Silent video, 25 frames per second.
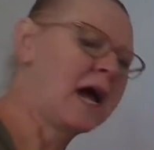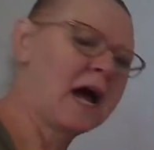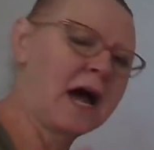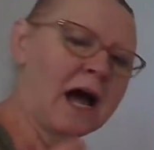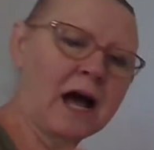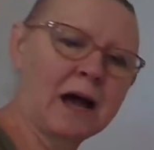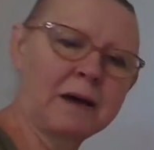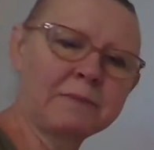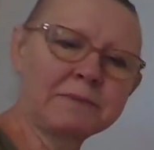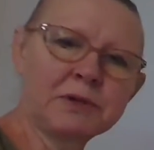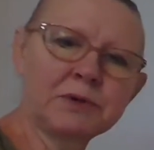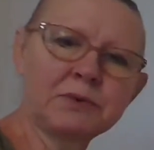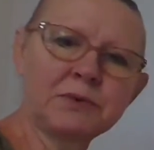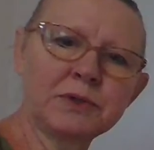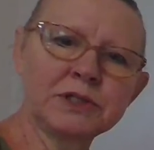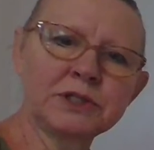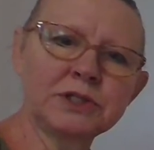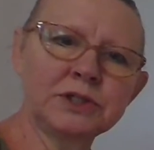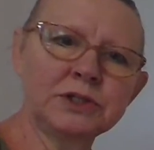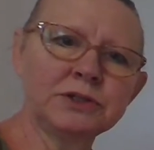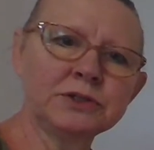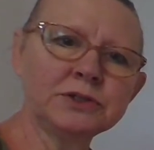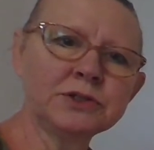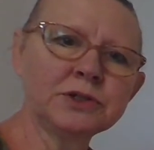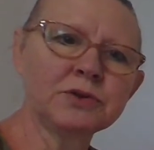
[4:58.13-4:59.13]
I'm going
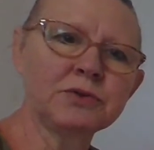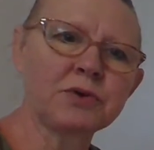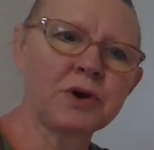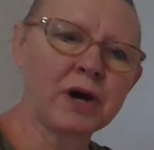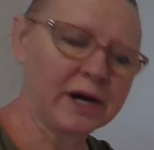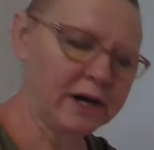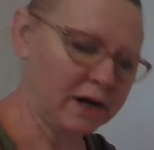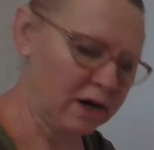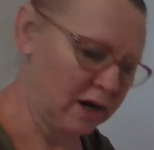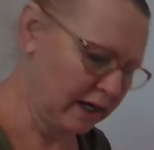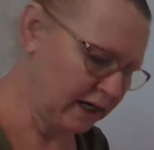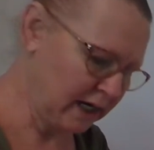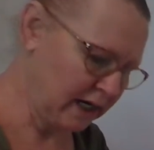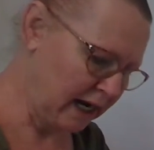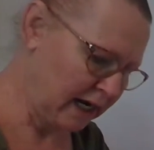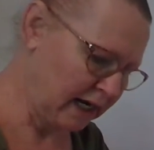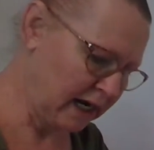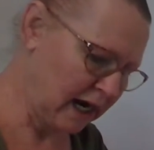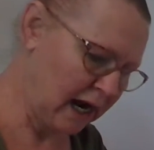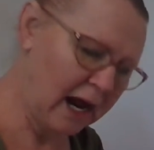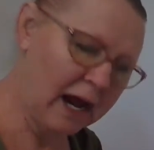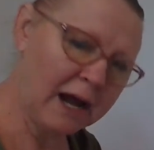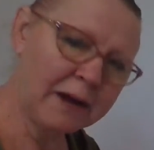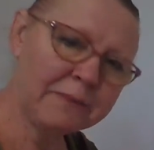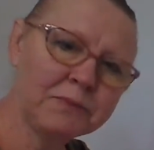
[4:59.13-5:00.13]
to use a crayon,
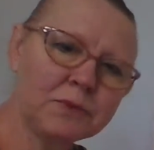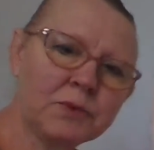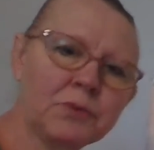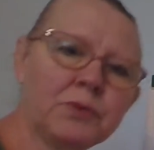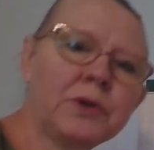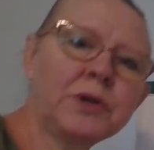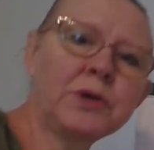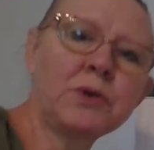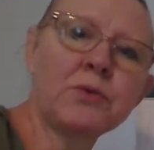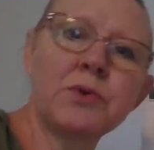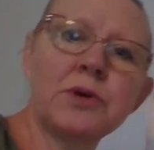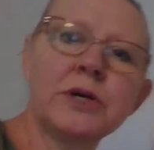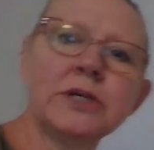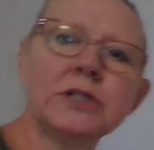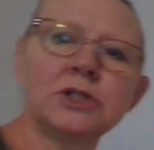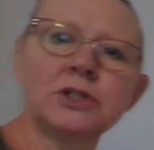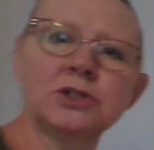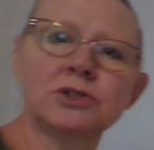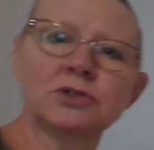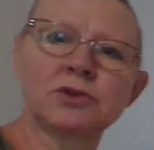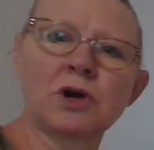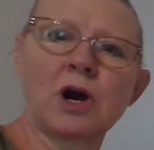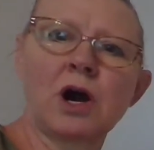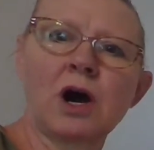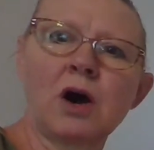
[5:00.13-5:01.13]
and we're going to
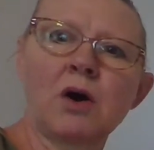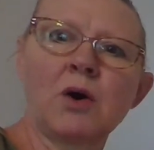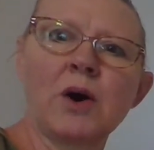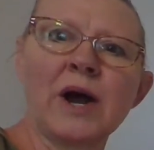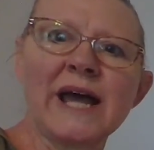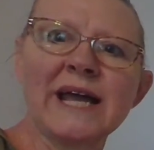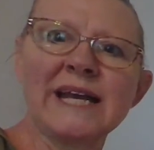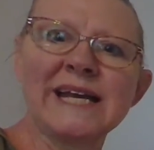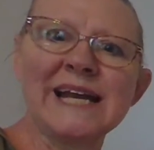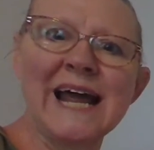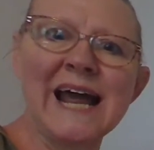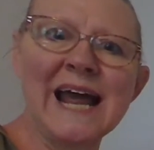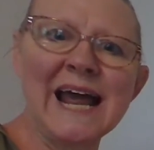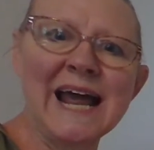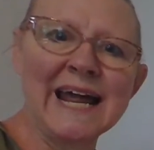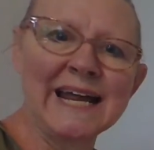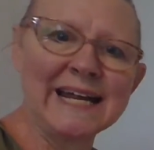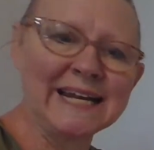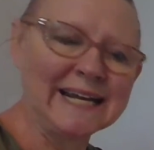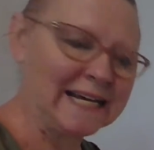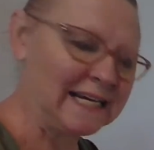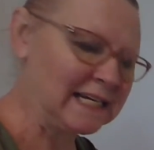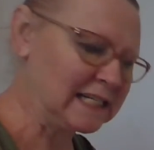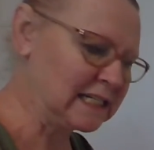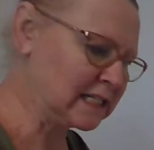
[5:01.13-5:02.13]
draw an
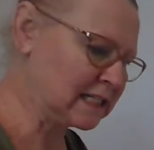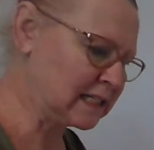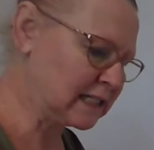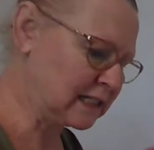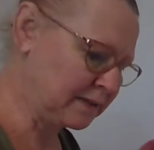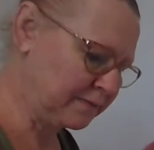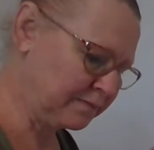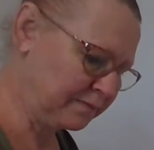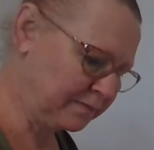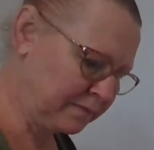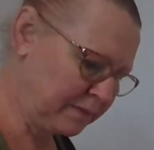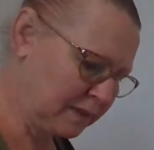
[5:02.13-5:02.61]
ant.